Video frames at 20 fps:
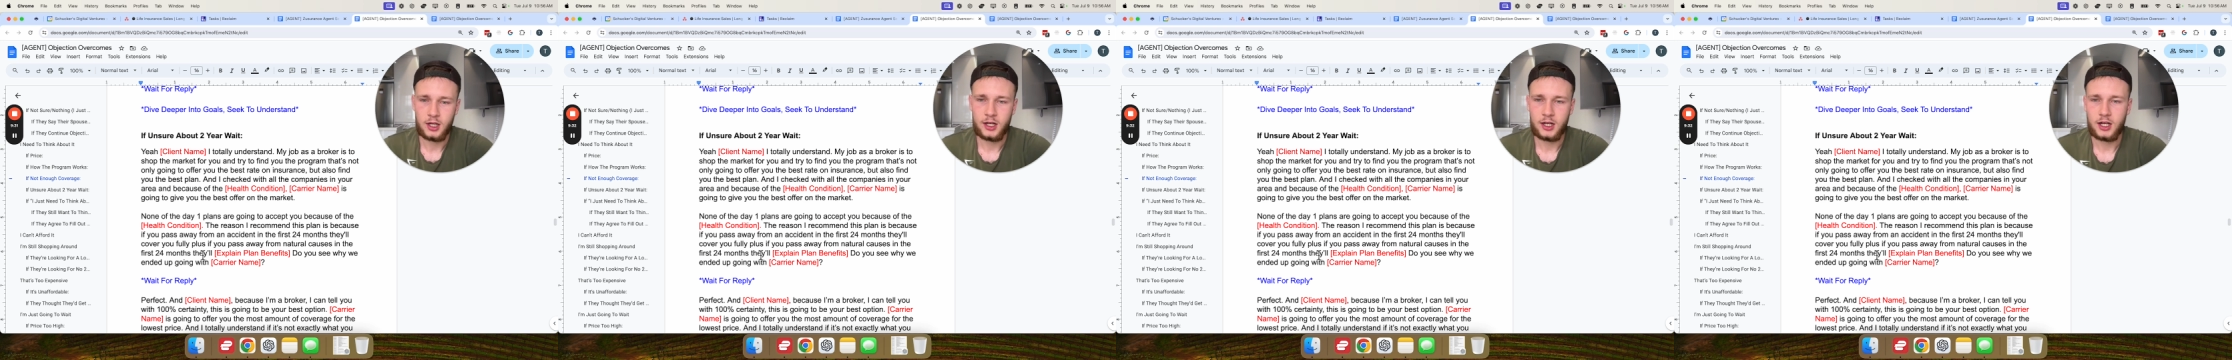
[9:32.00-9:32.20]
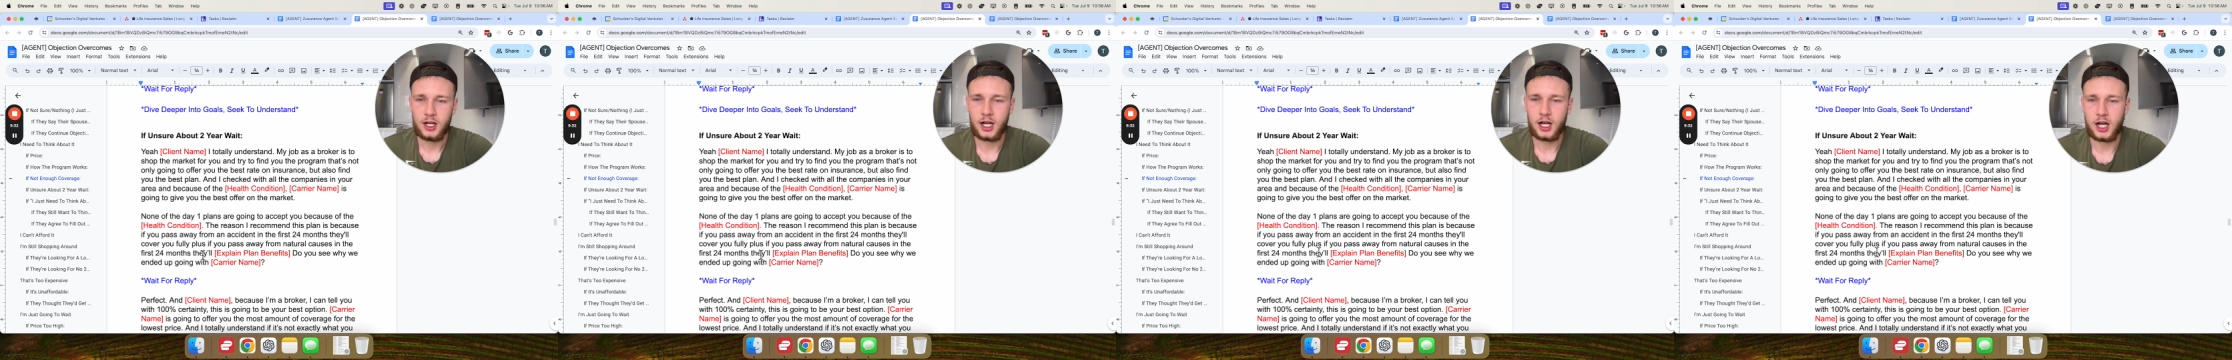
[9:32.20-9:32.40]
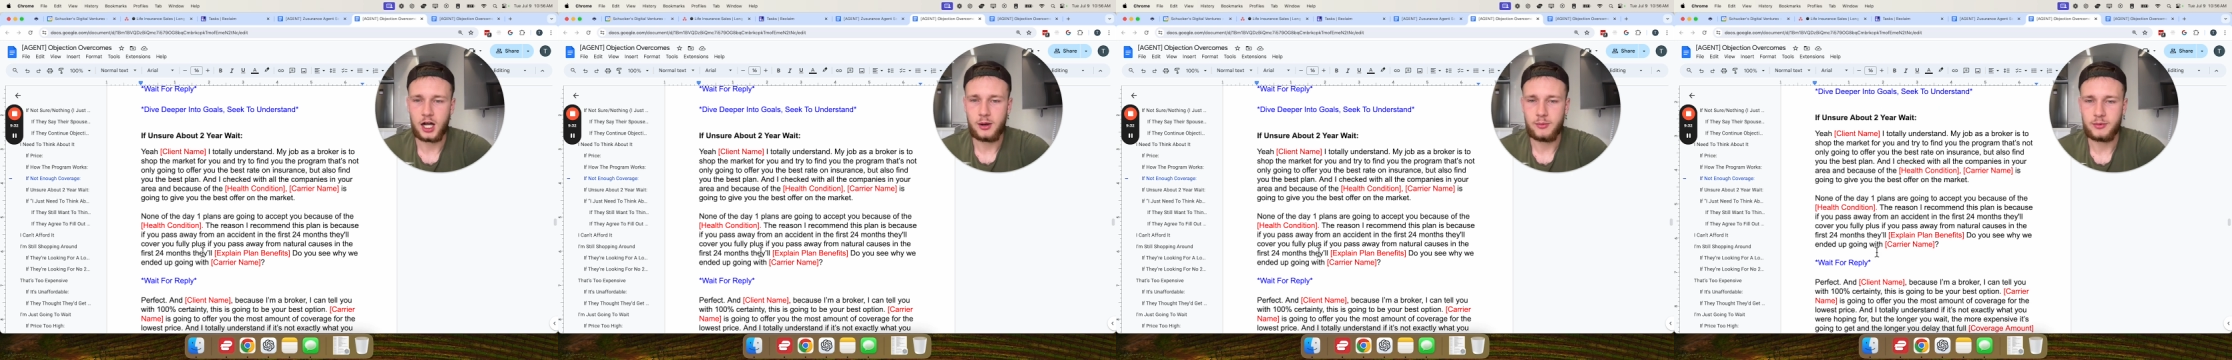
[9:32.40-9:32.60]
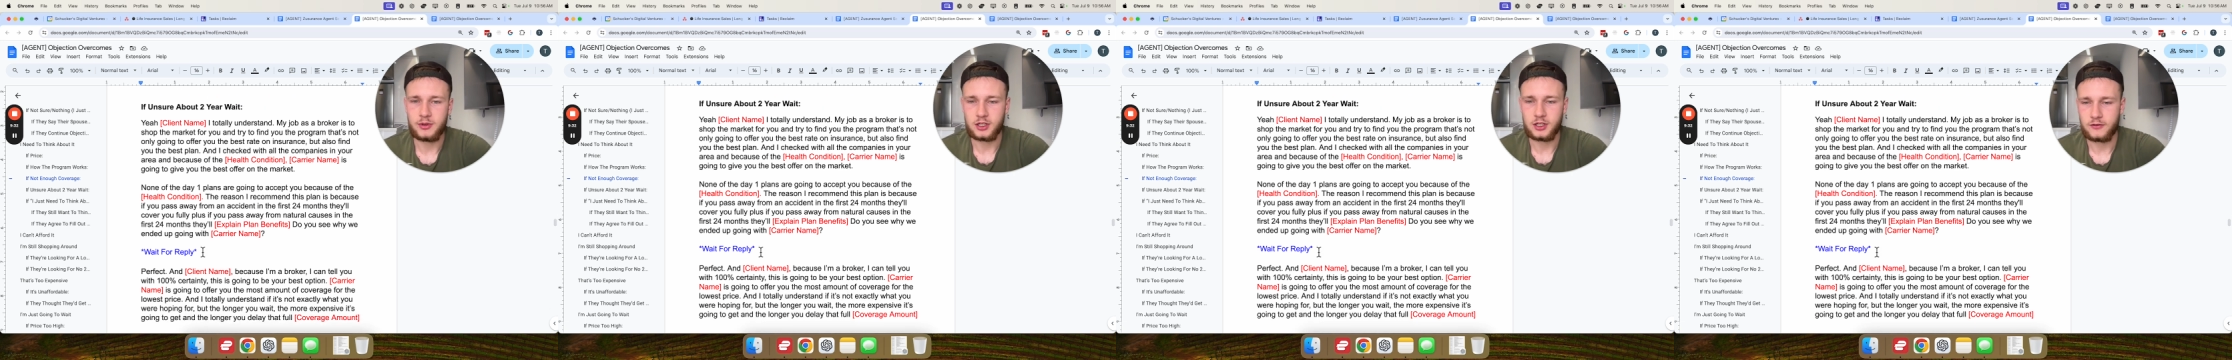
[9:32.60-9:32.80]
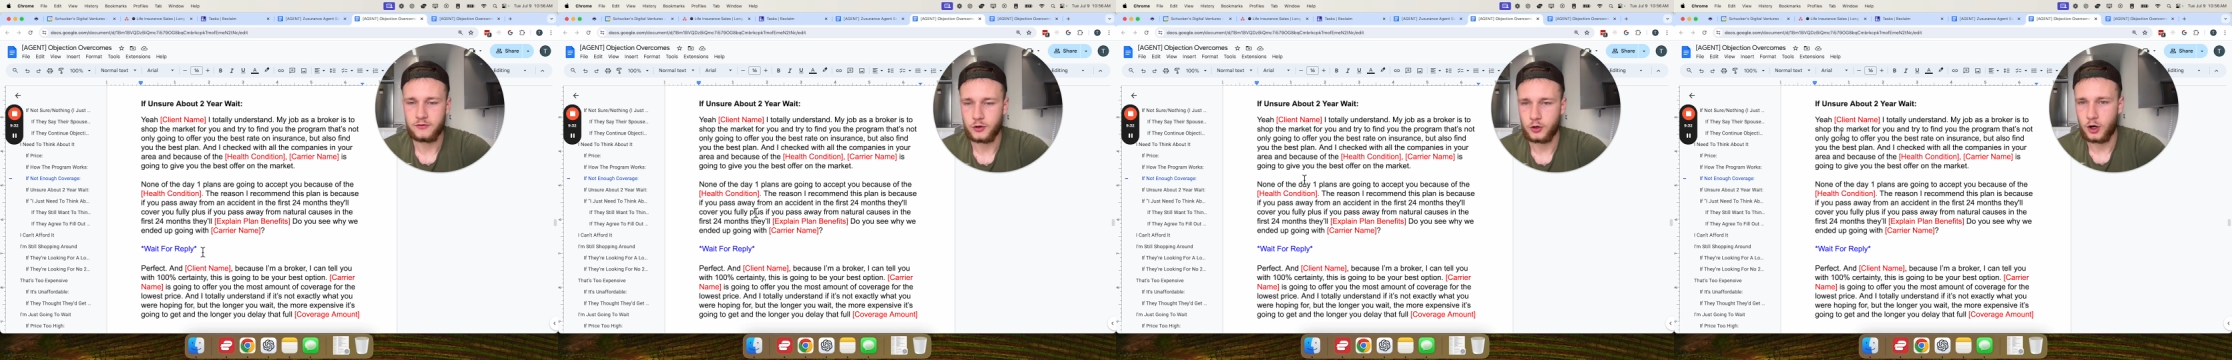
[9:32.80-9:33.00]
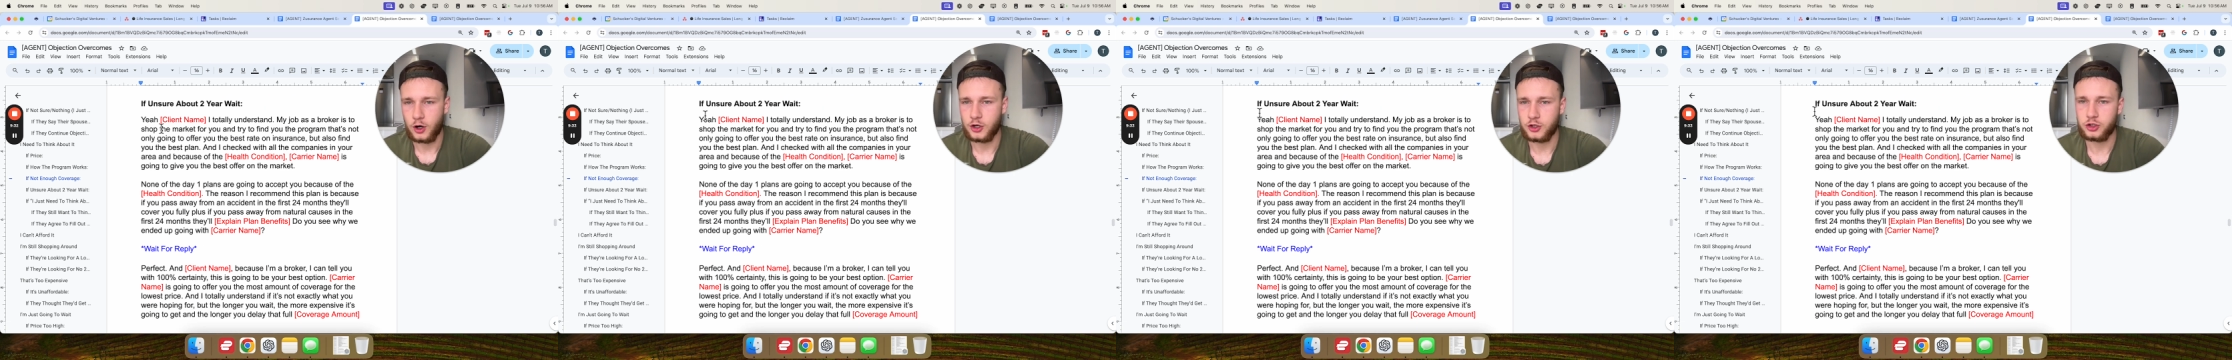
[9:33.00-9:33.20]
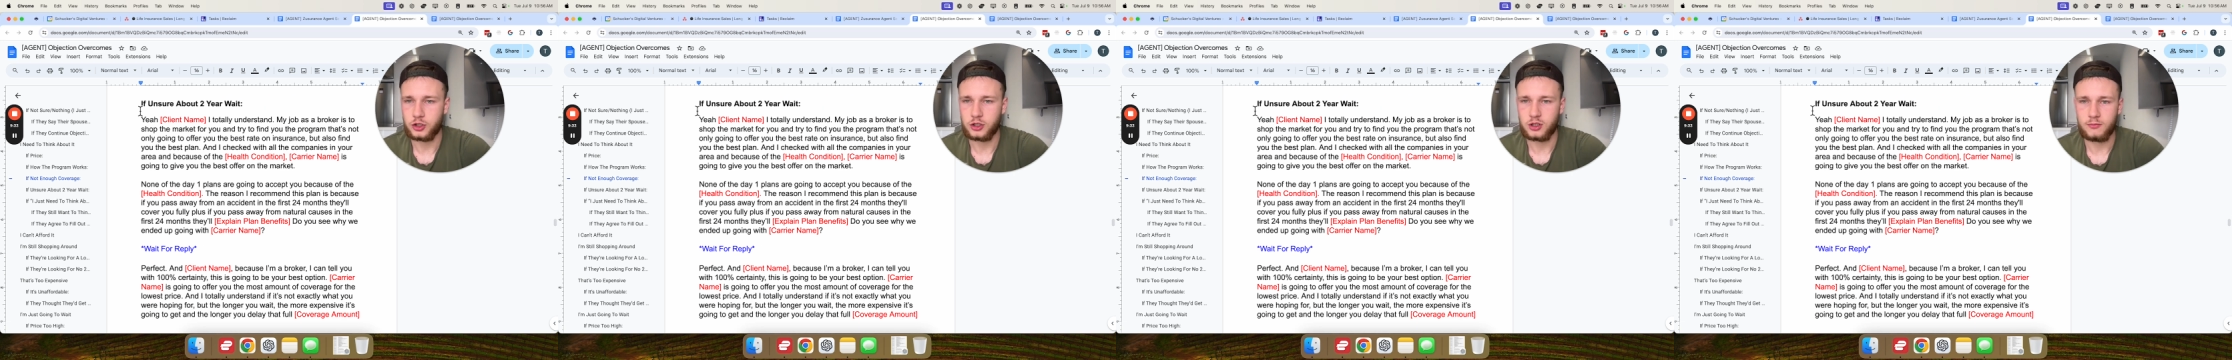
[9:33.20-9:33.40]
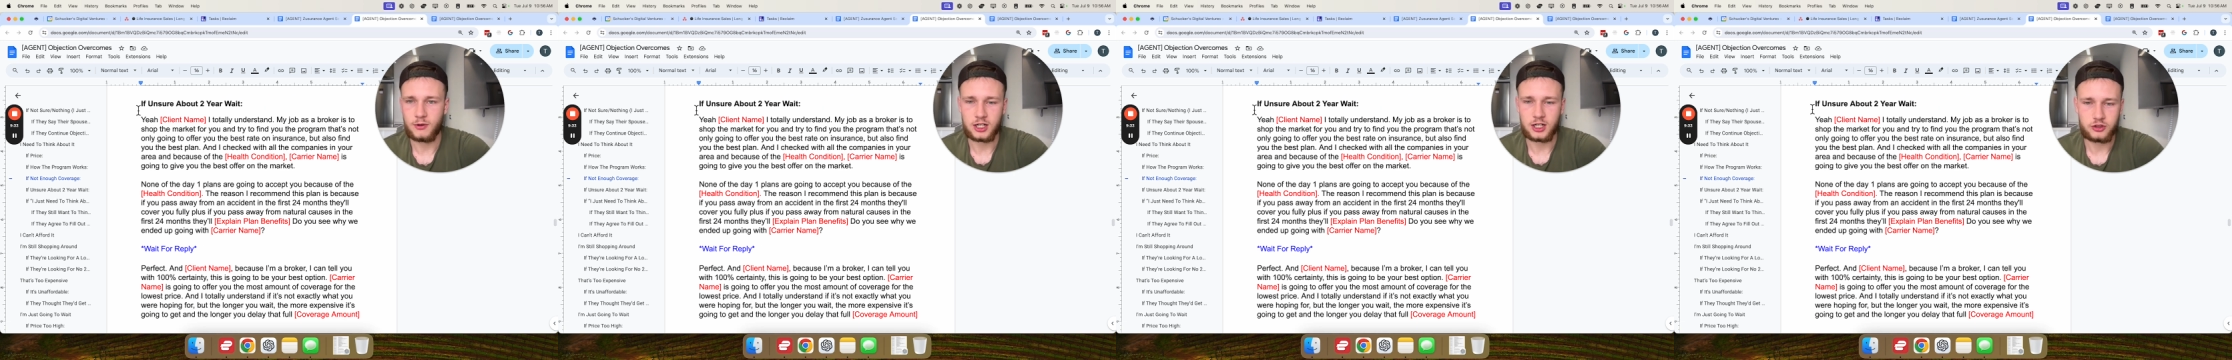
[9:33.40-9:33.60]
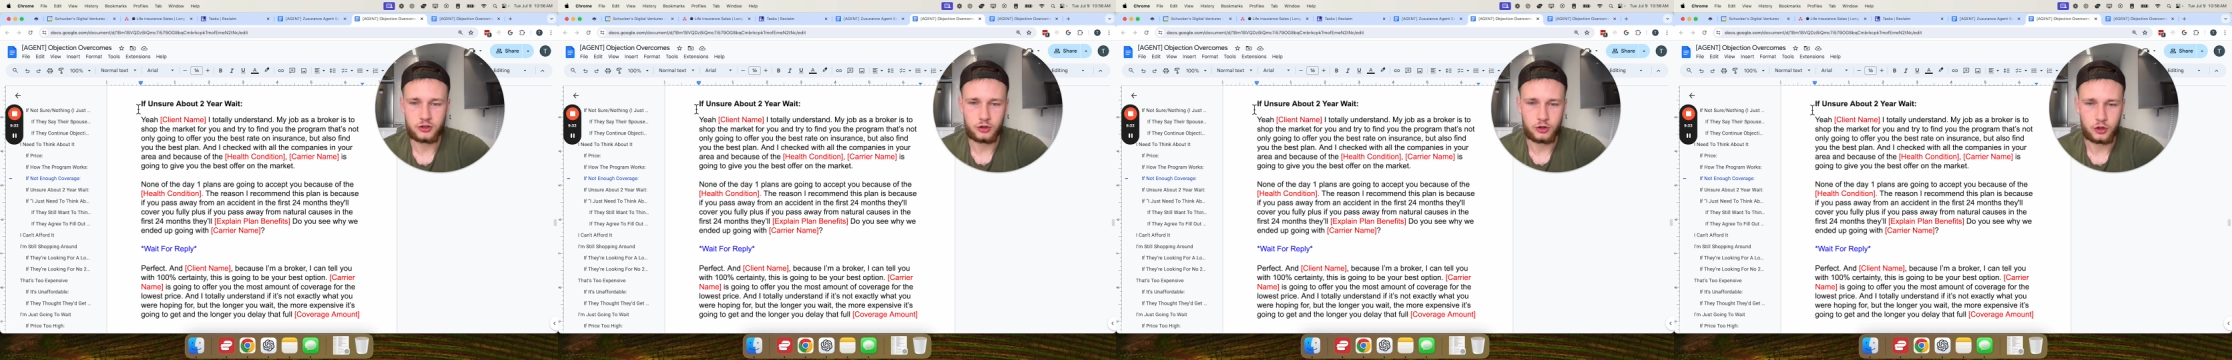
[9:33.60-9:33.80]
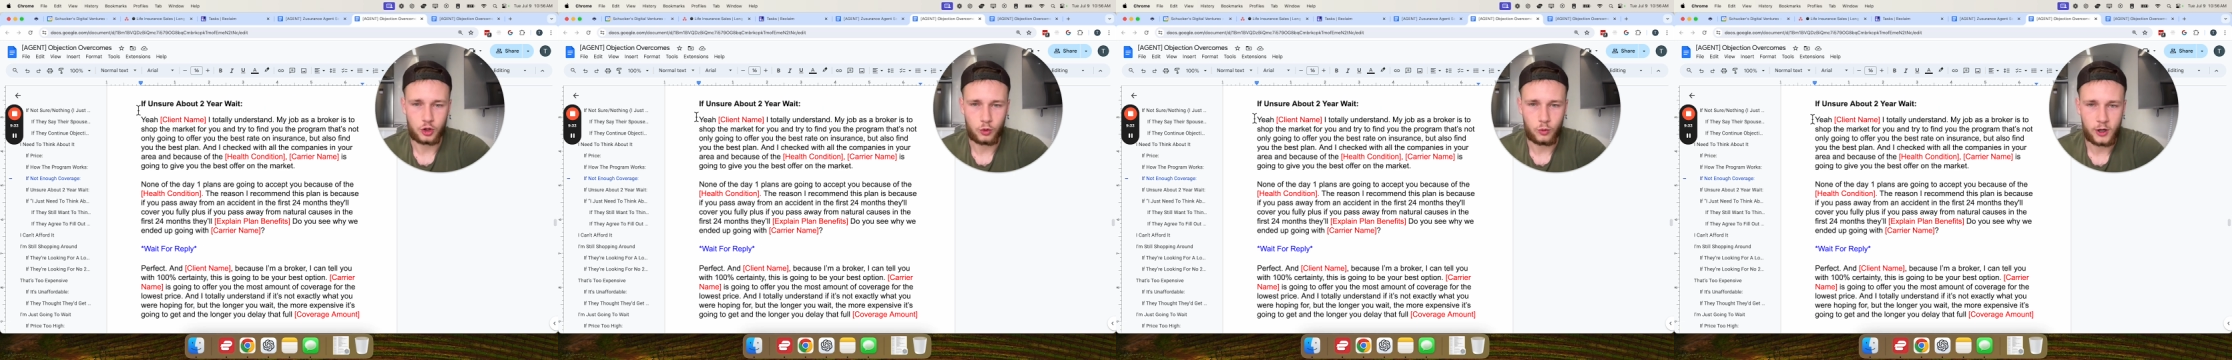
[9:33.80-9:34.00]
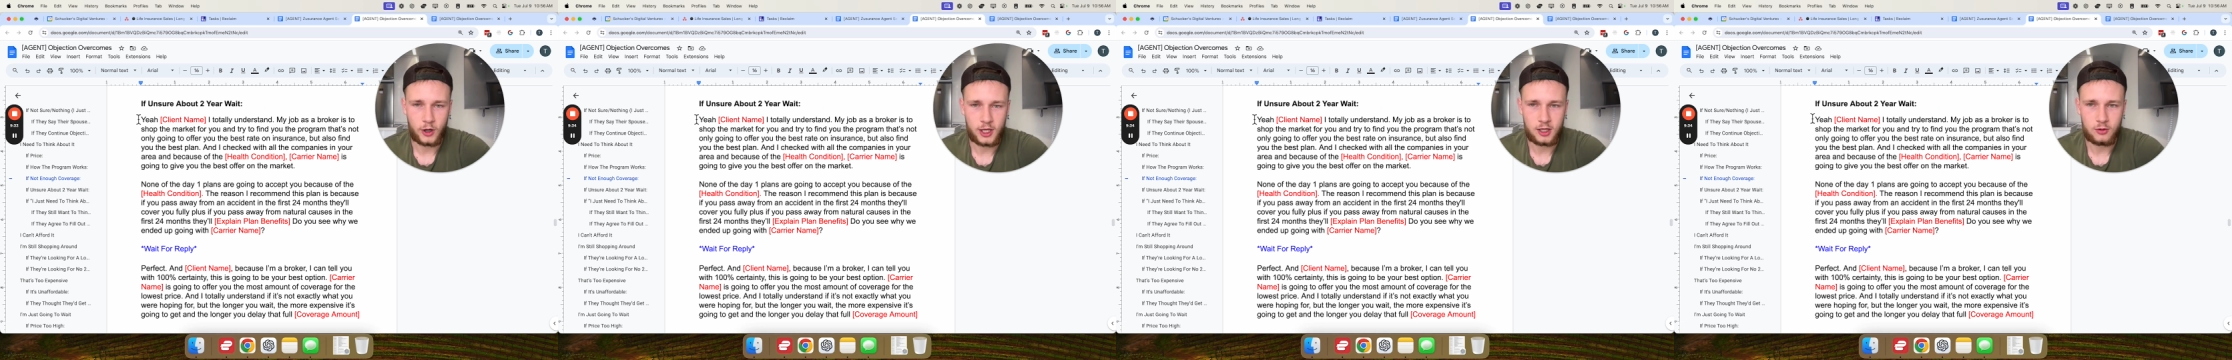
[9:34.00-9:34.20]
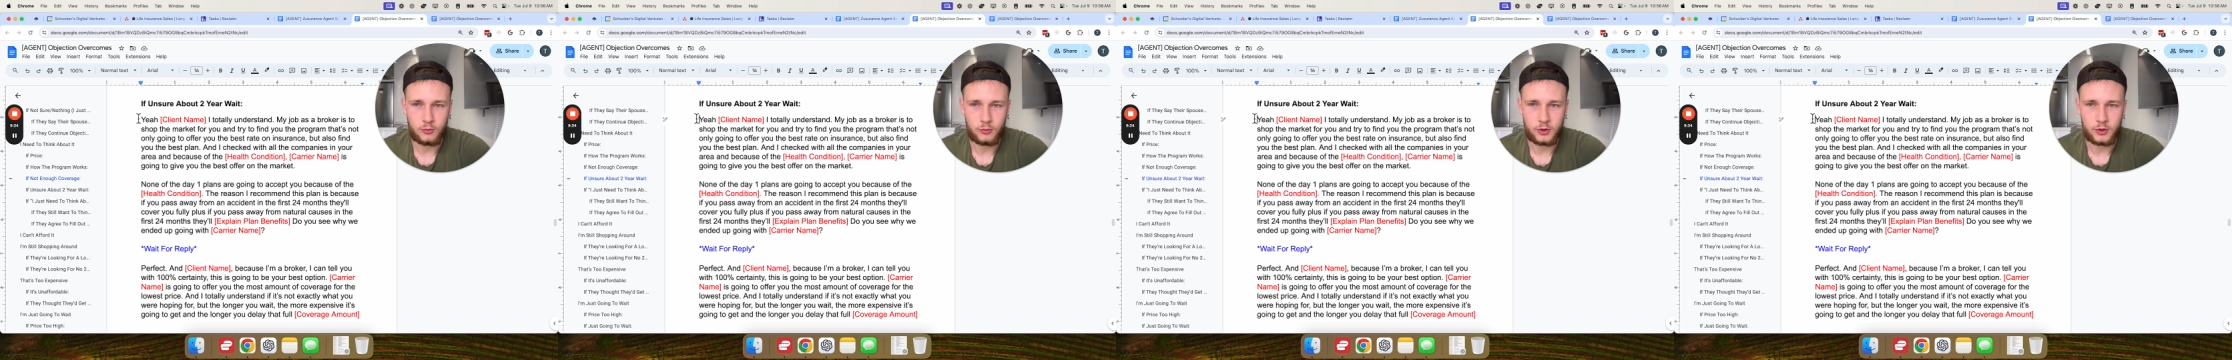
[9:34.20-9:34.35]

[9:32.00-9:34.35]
And then if they're unsure about a 2-year wait,